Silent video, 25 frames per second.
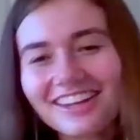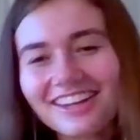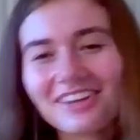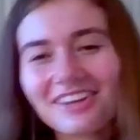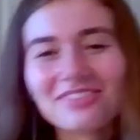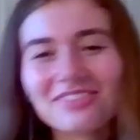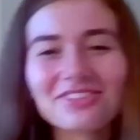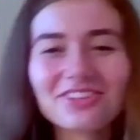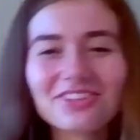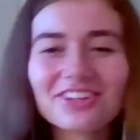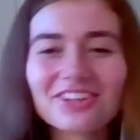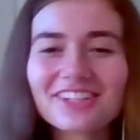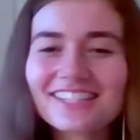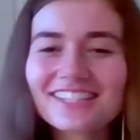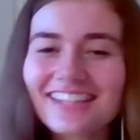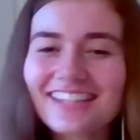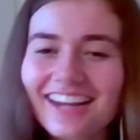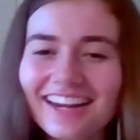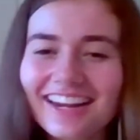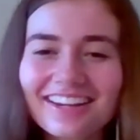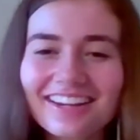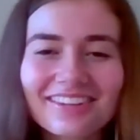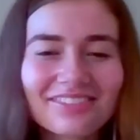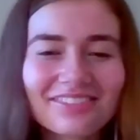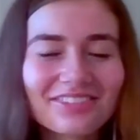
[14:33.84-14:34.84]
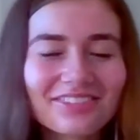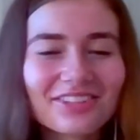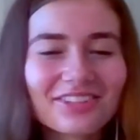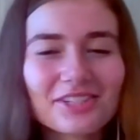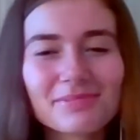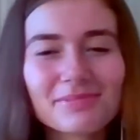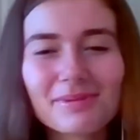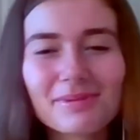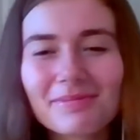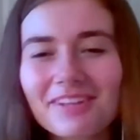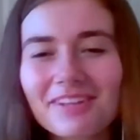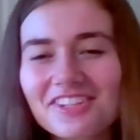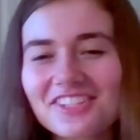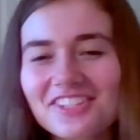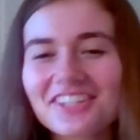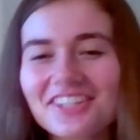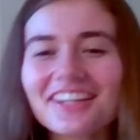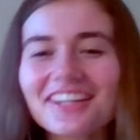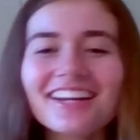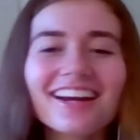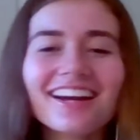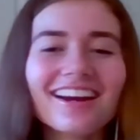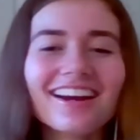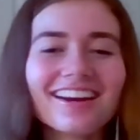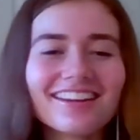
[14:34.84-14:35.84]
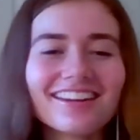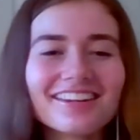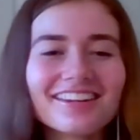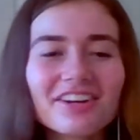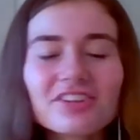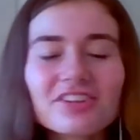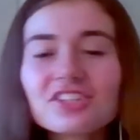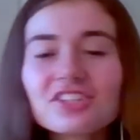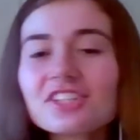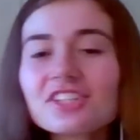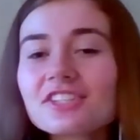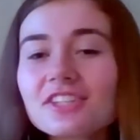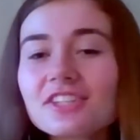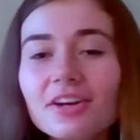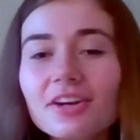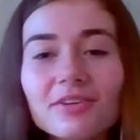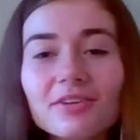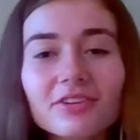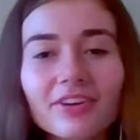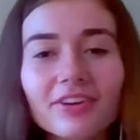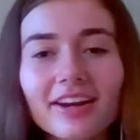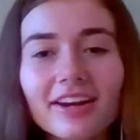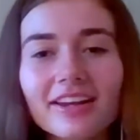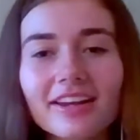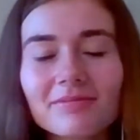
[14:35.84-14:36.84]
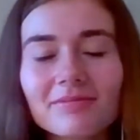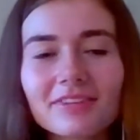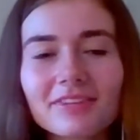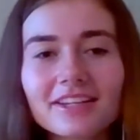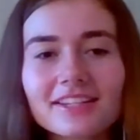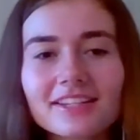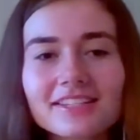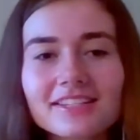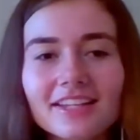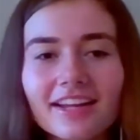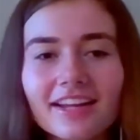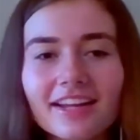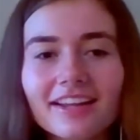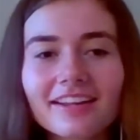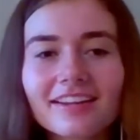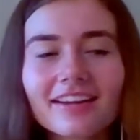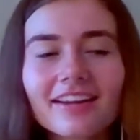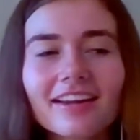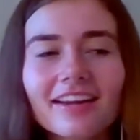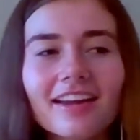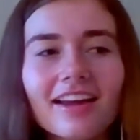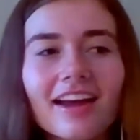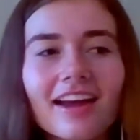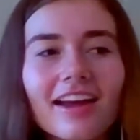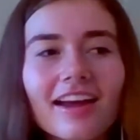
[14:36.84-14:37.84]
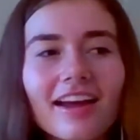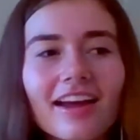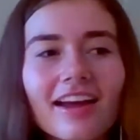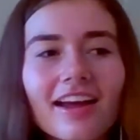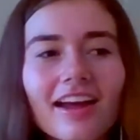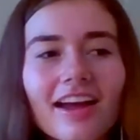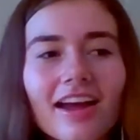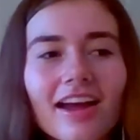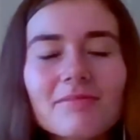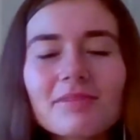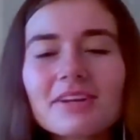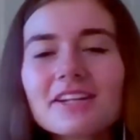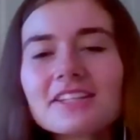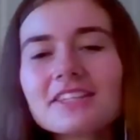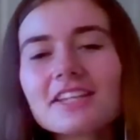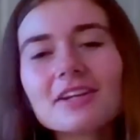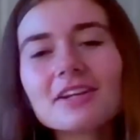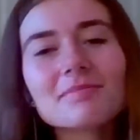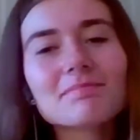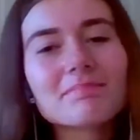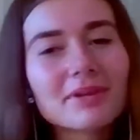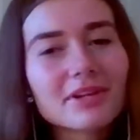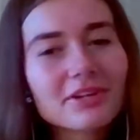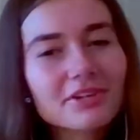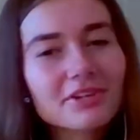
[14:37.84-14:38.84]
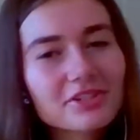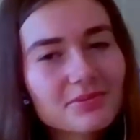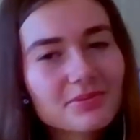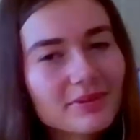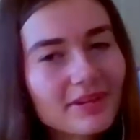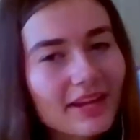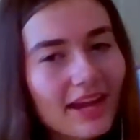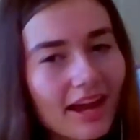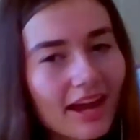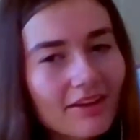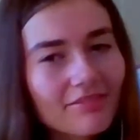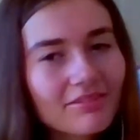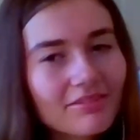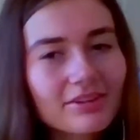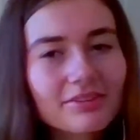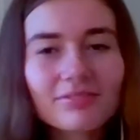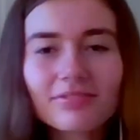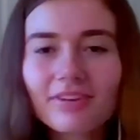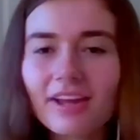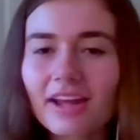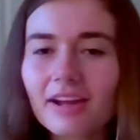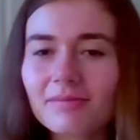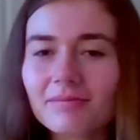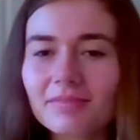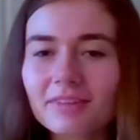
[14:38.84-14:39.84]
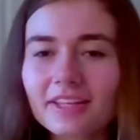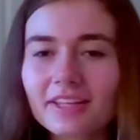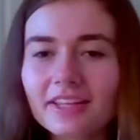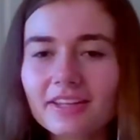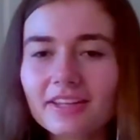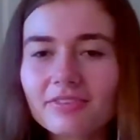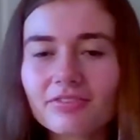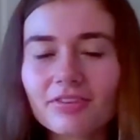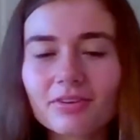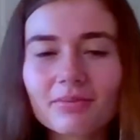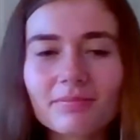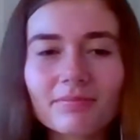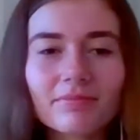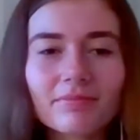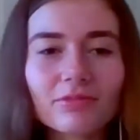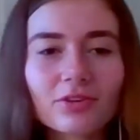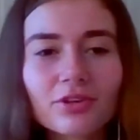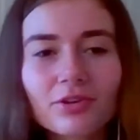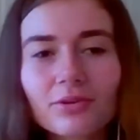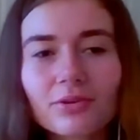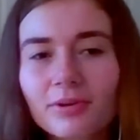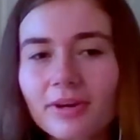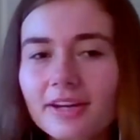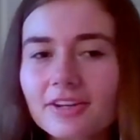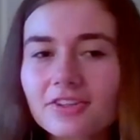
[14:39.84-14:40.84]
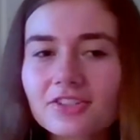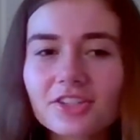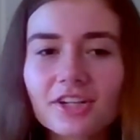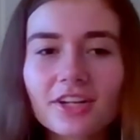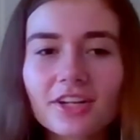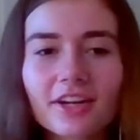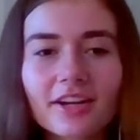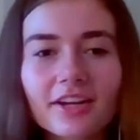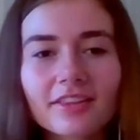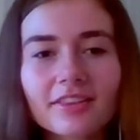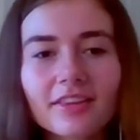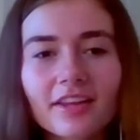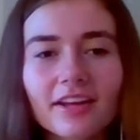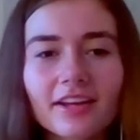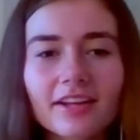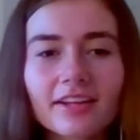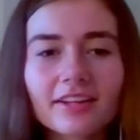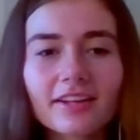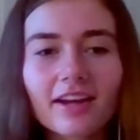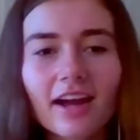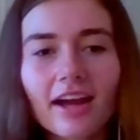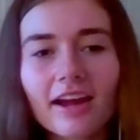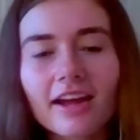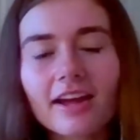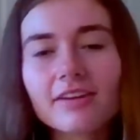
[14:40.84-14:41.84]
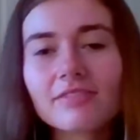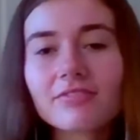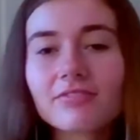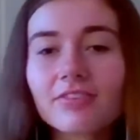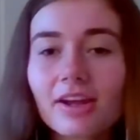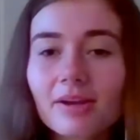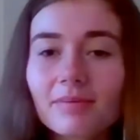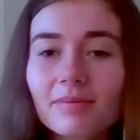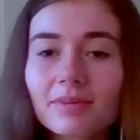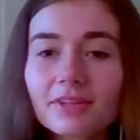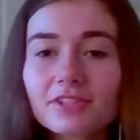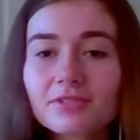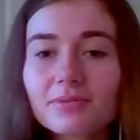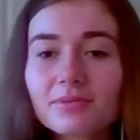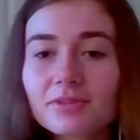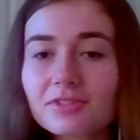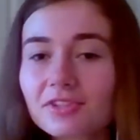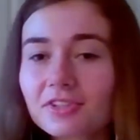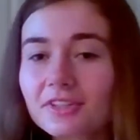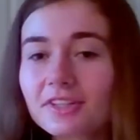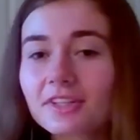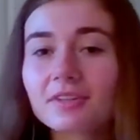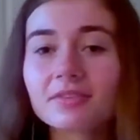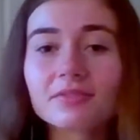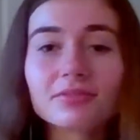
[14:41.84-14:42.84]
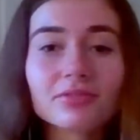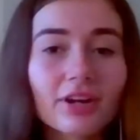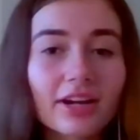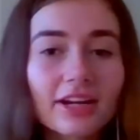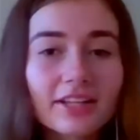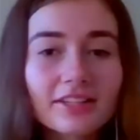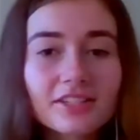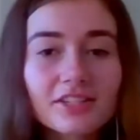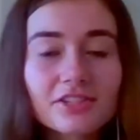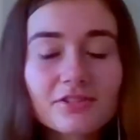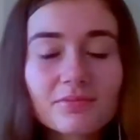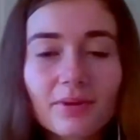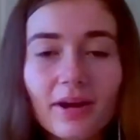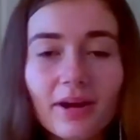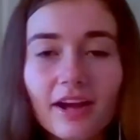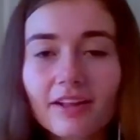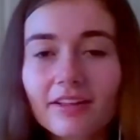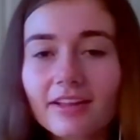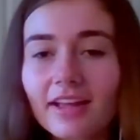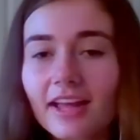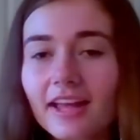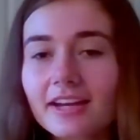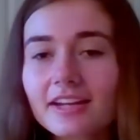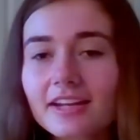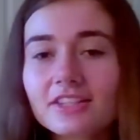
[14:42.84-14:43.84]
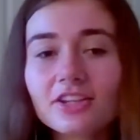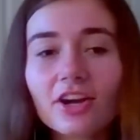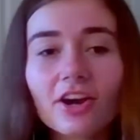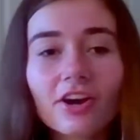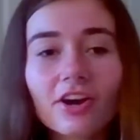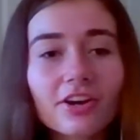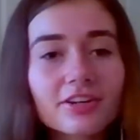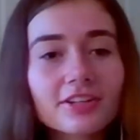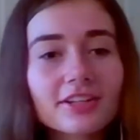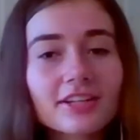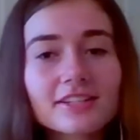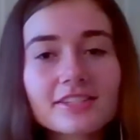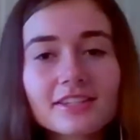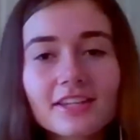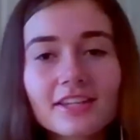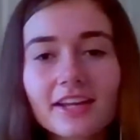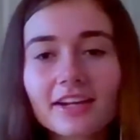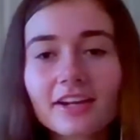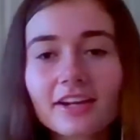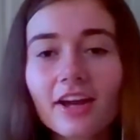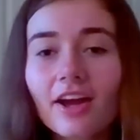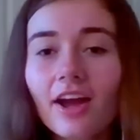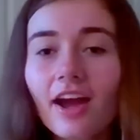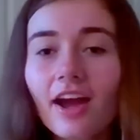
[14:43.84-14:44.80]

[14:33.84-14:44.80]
of course, Kai. Of course, my pleasure. No, it's just so great because like I mean, it's like bittersweet having family from Croatia and like I have family in Switzerland and France as well. And it's hard because like